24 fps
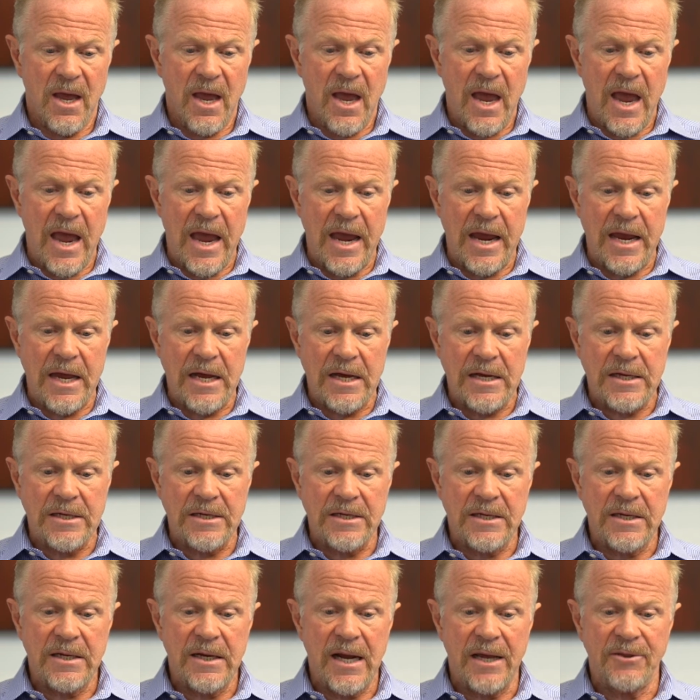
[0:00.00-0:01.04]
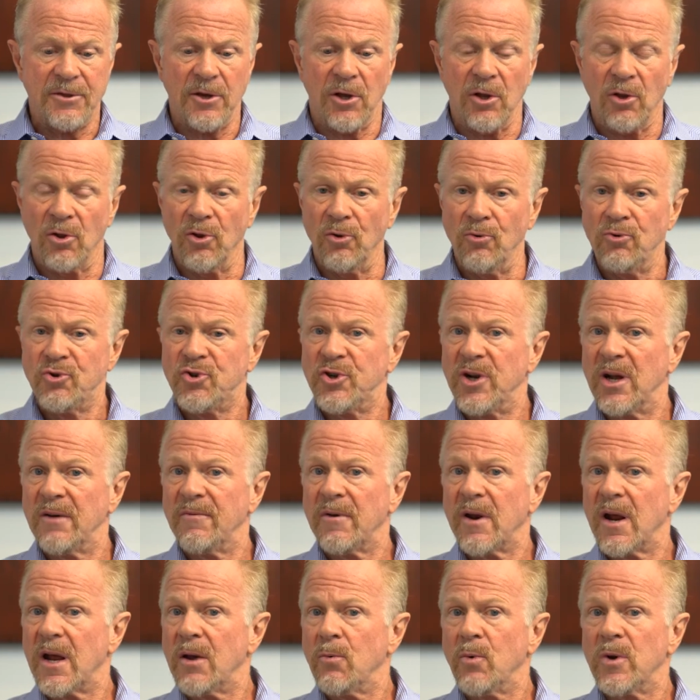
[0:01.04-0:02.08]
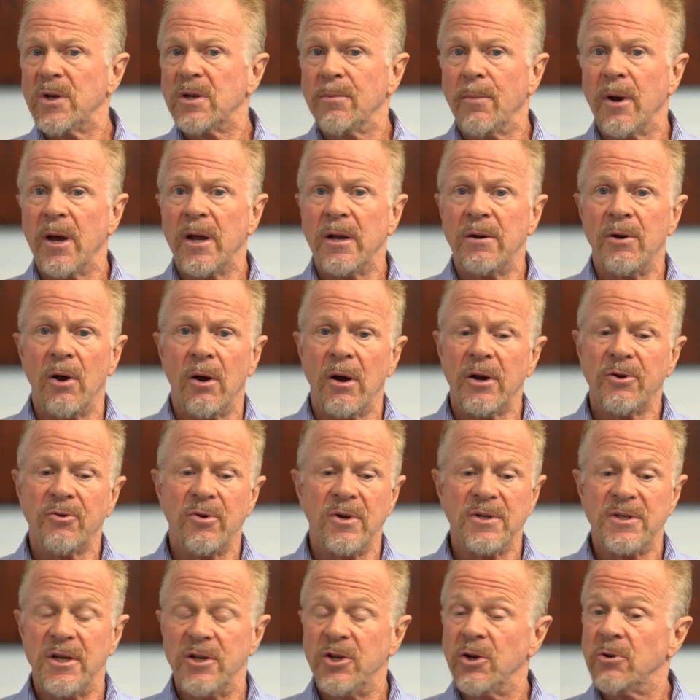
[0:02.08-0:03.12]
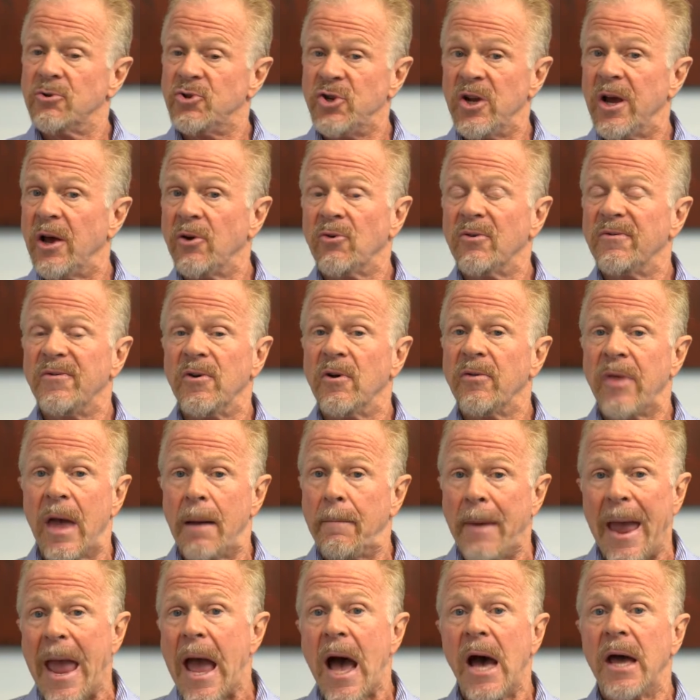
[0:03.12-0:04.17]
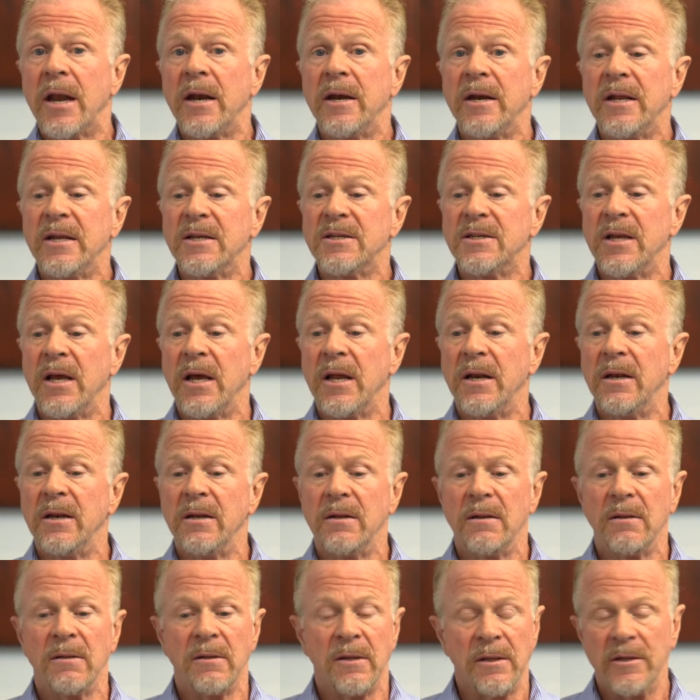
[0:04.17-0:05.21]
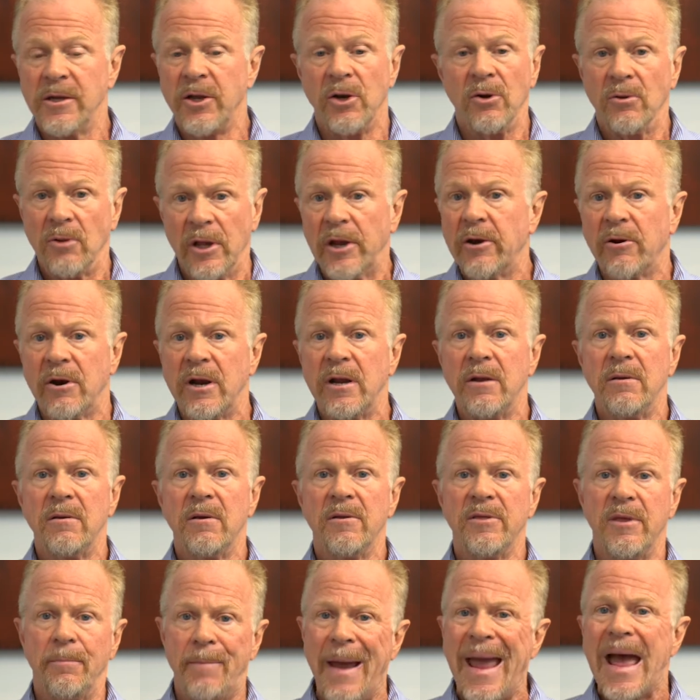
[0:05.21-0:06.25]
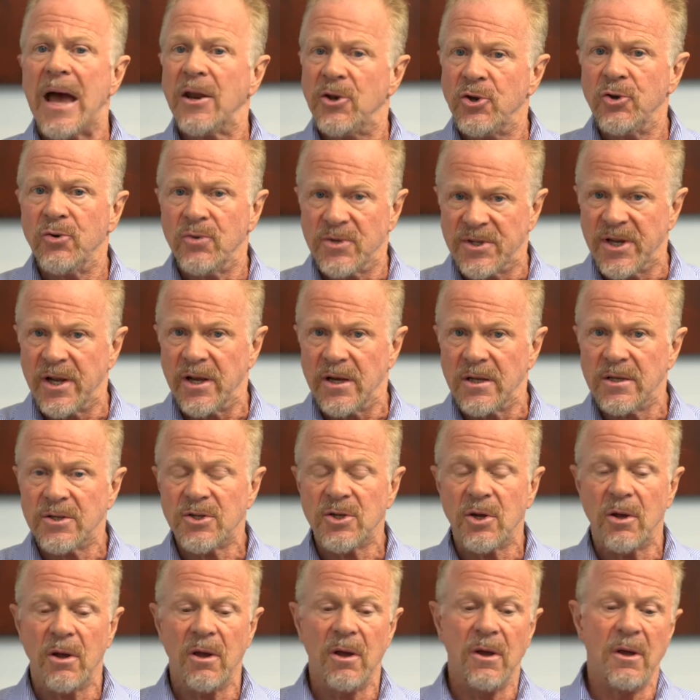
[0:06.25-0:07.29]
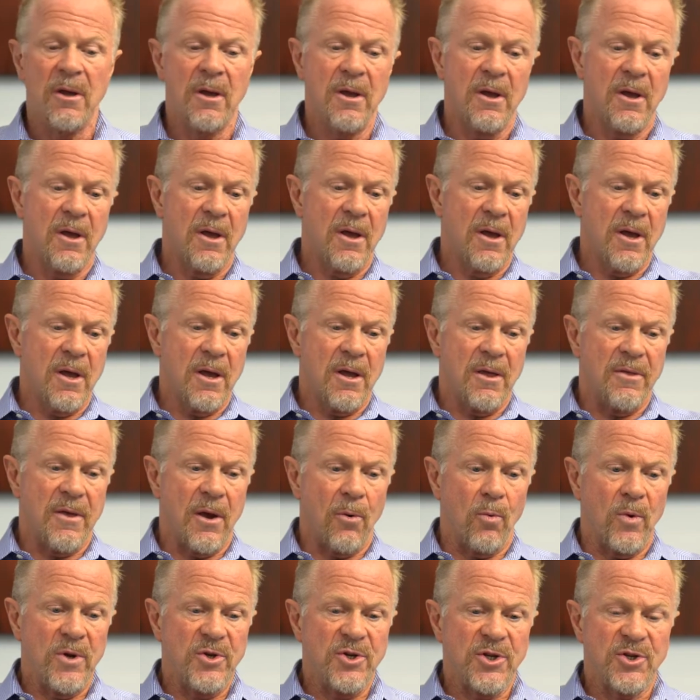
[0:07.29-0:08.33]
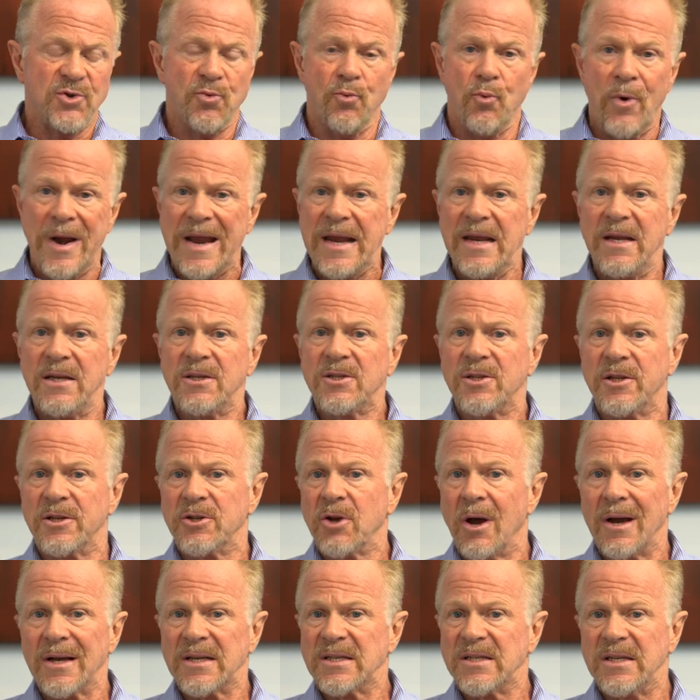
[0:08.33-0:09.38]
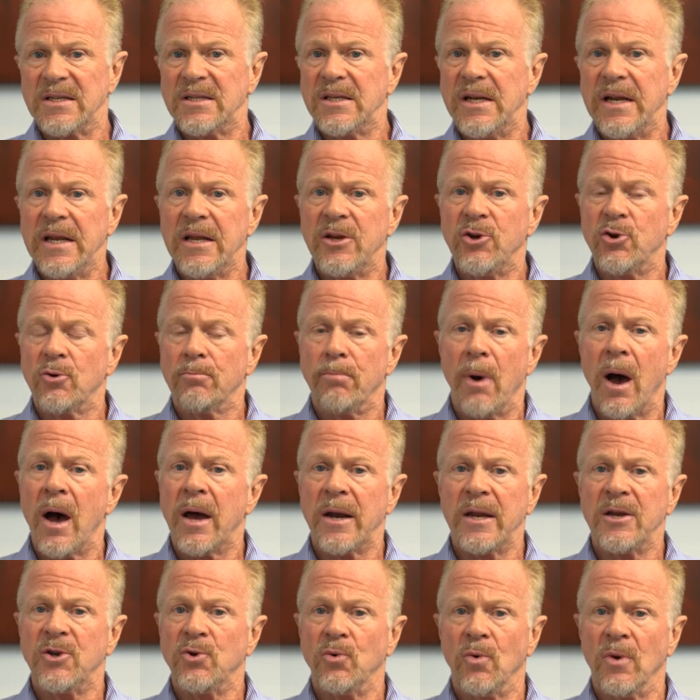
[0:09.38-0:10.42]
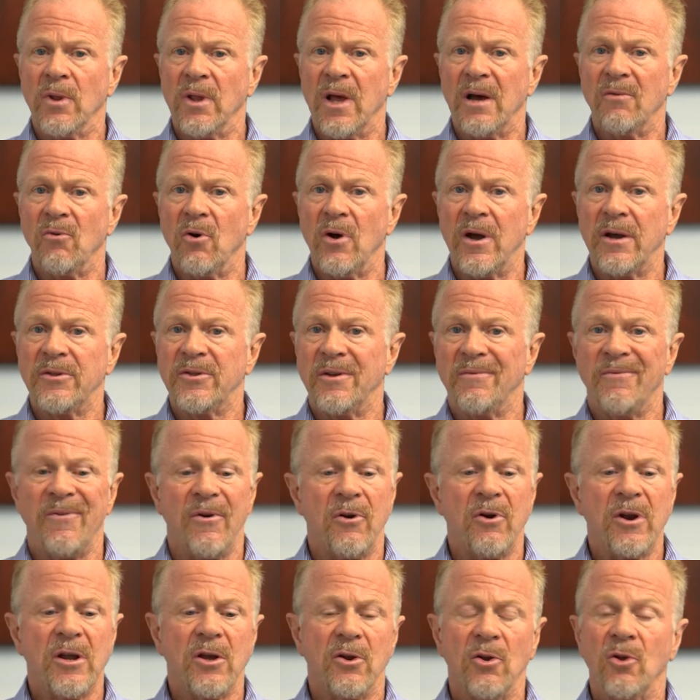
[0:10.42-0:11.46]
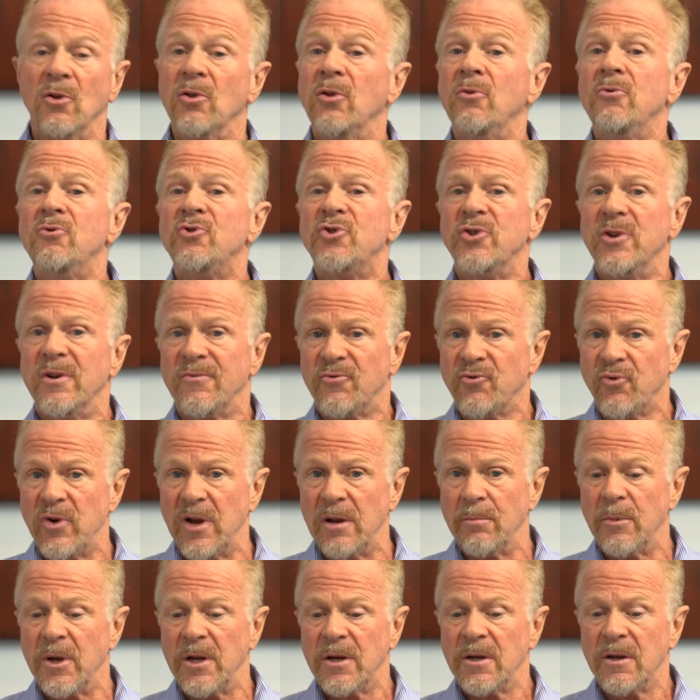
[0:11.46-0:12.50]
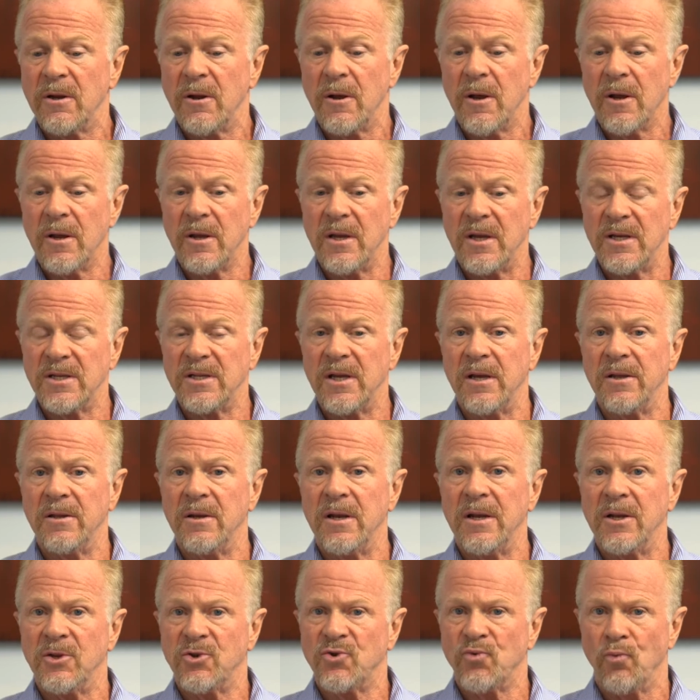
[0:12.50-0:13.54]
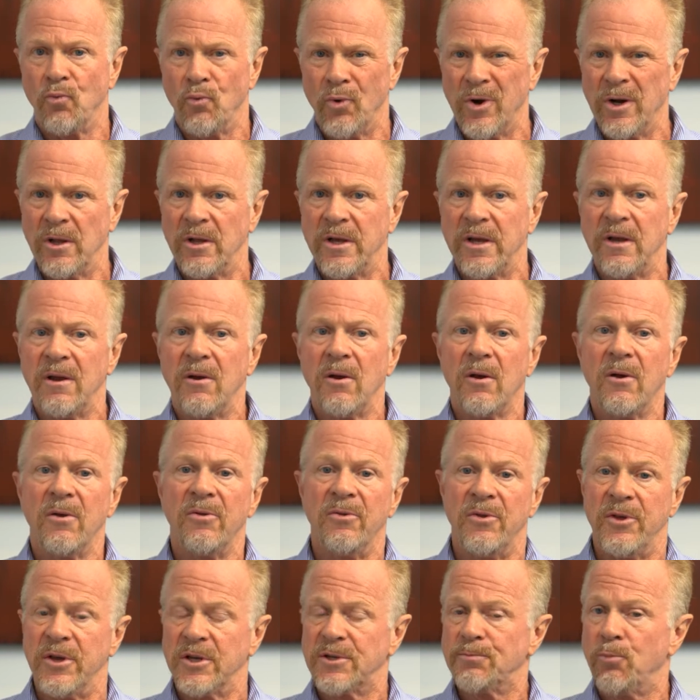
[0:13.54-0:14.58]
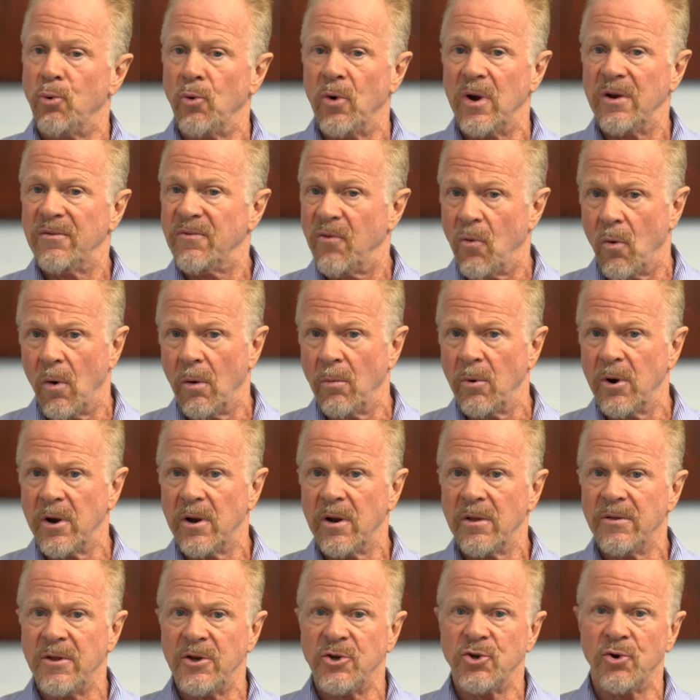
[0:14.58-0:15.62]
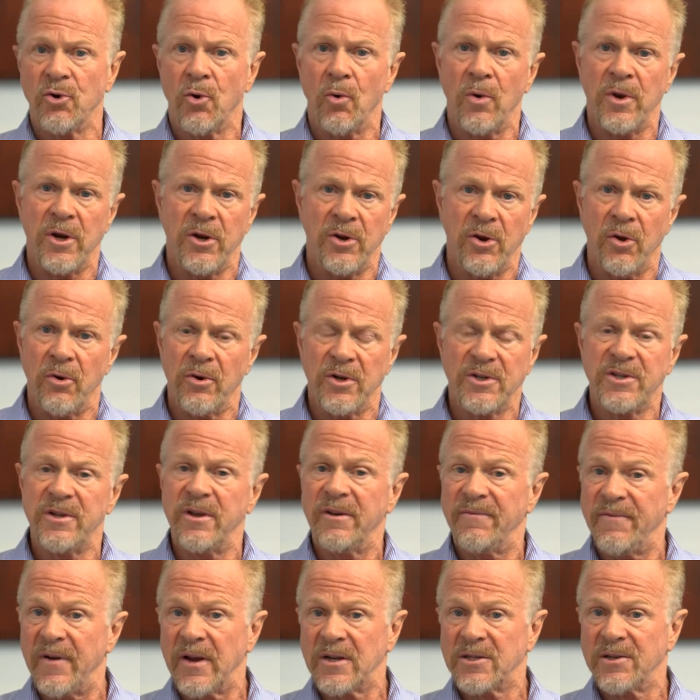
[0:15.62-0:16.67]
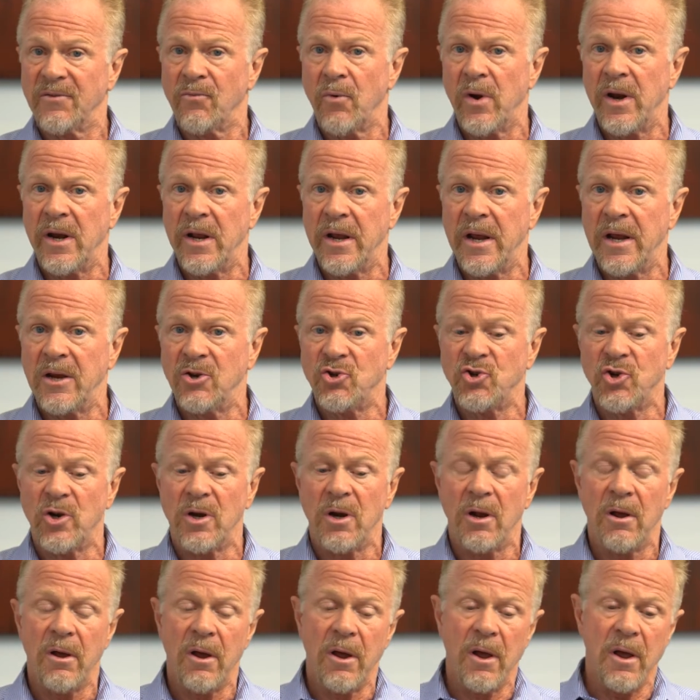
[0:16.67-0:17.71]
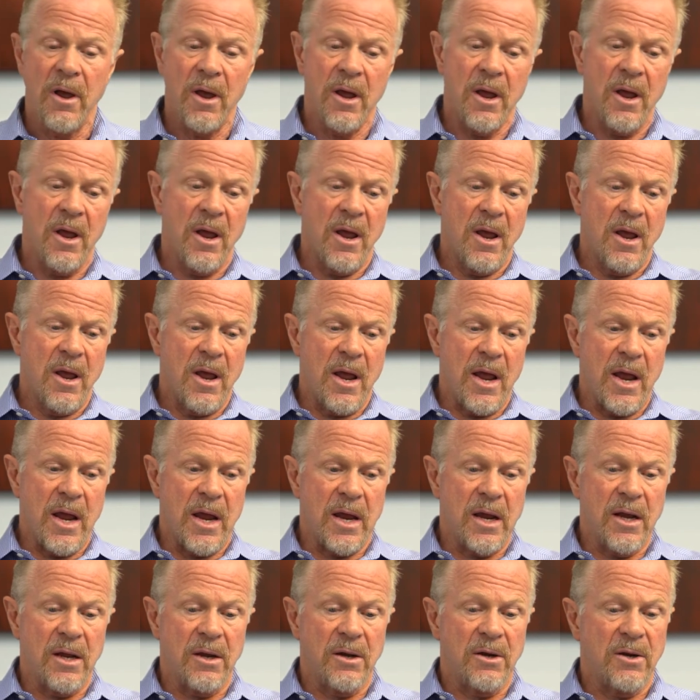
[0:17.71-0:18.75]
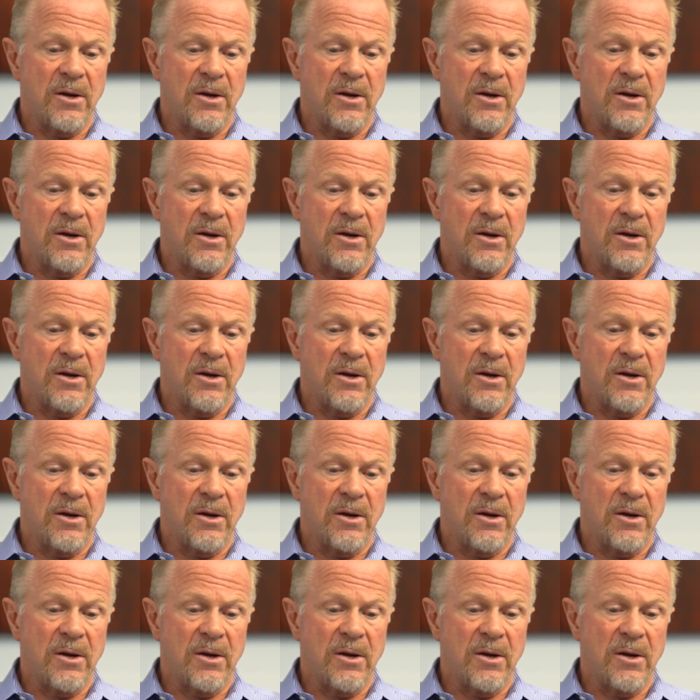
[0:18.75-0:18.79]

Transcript: And at the conclusion of it, I went to my doctor. I said, "Gee, I don't feel that bad." And he said, "Larry, the bad news is that we just raised the toxicity in your body to a level at the very conclusion of treatment." He said, "It's really this point forward that you're going to notice the effects of radiation." And